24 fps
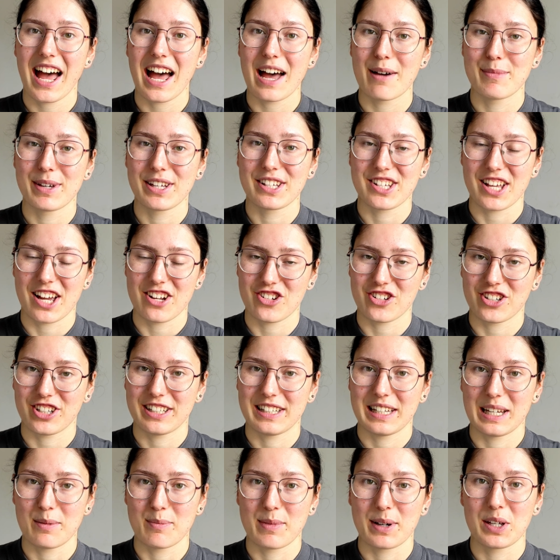I'm
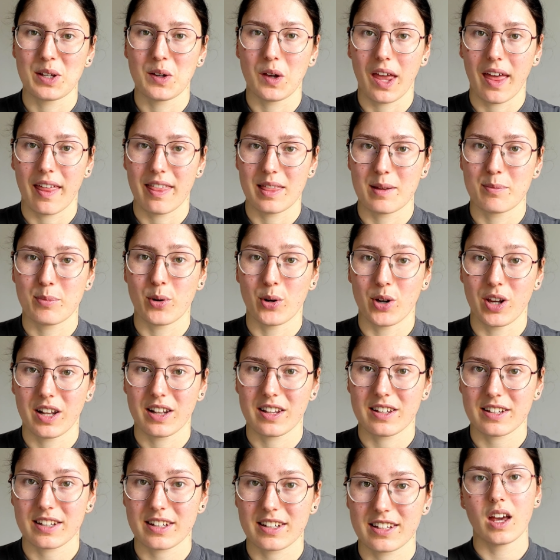exaggerating, but you get the
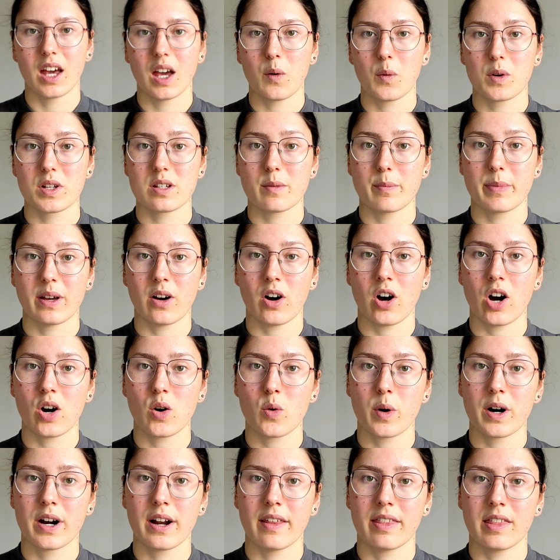point. It was a bit
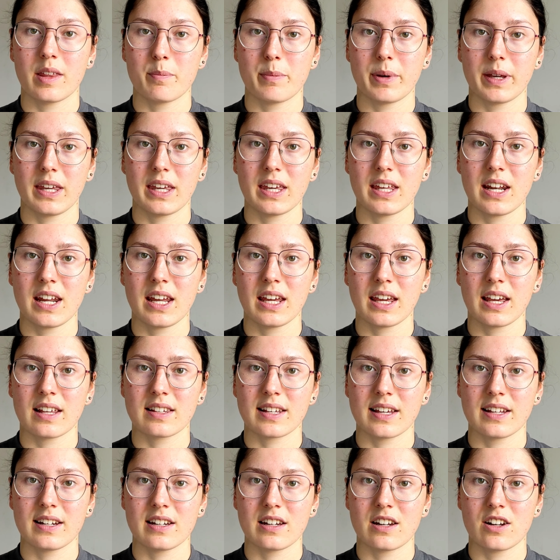awkward at the beginning as
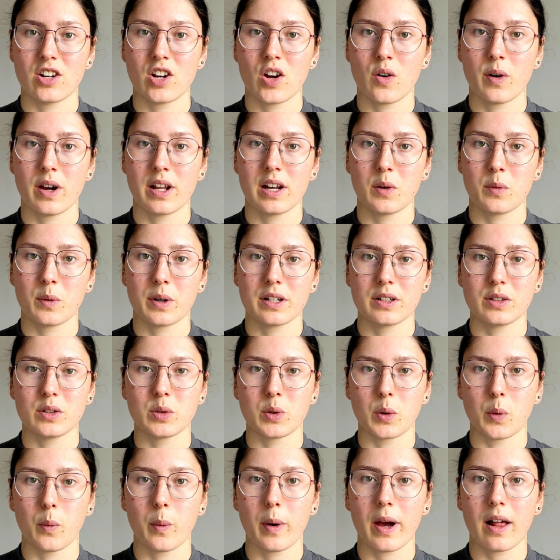I didn't know anyone
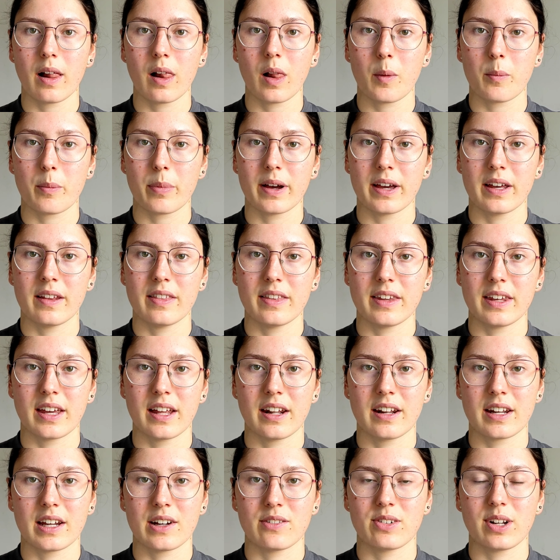too well, but in the
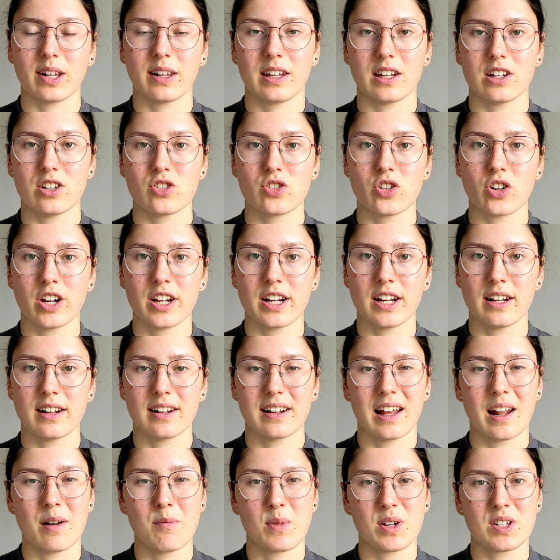end I really enjoyed it
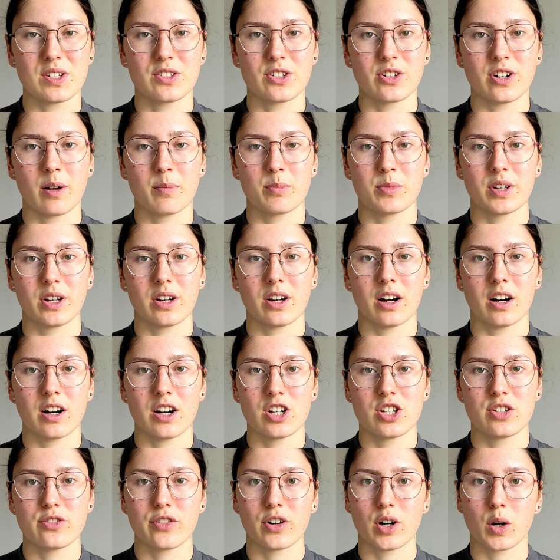and muster up the
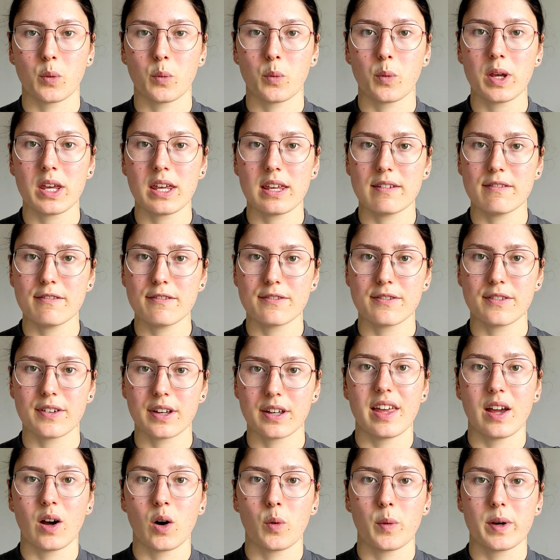courage for a weave.
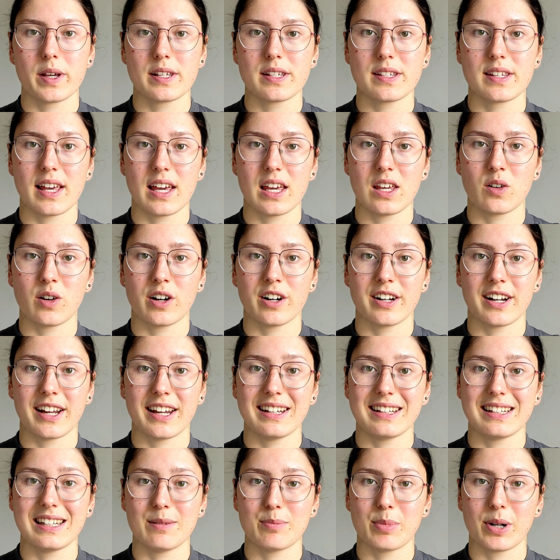They always say you are
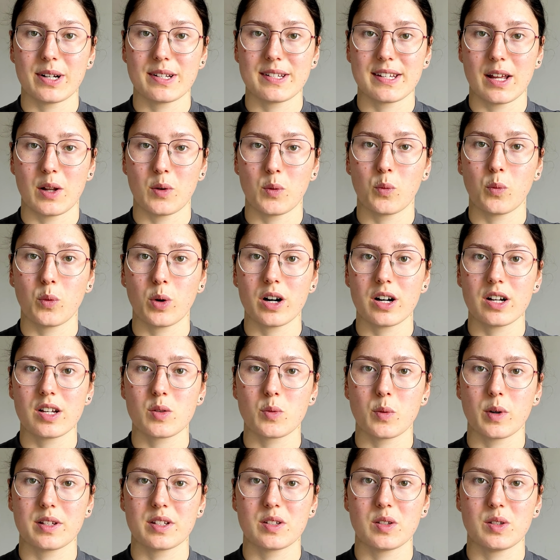90%
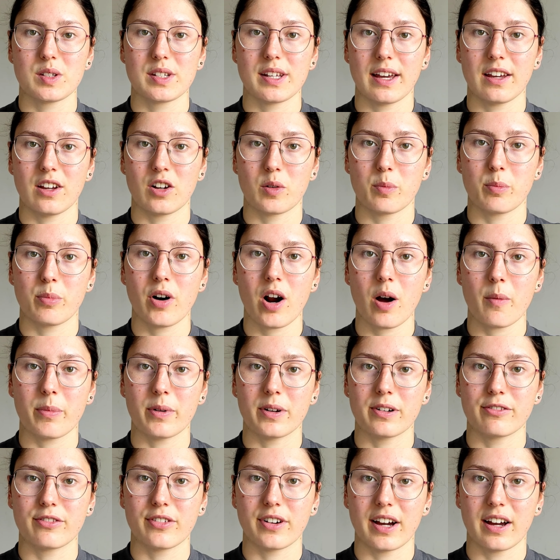worse once you set your prop
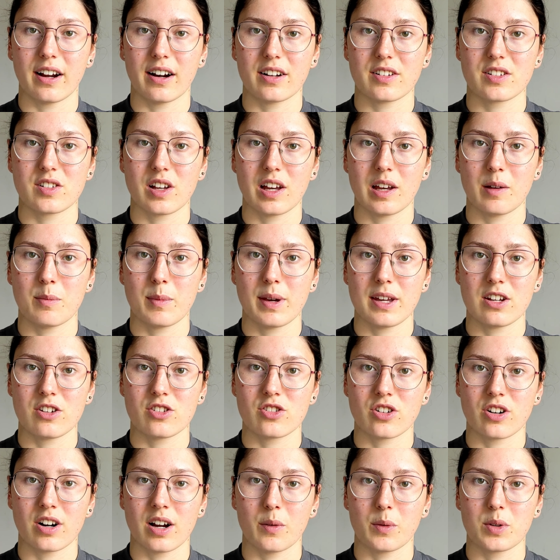on fire, so I made
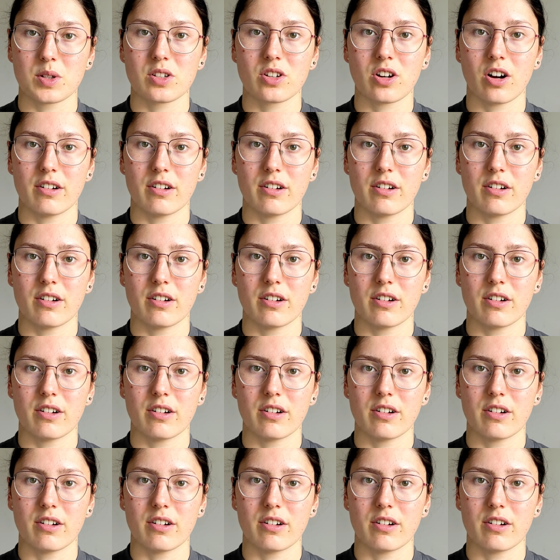sure I was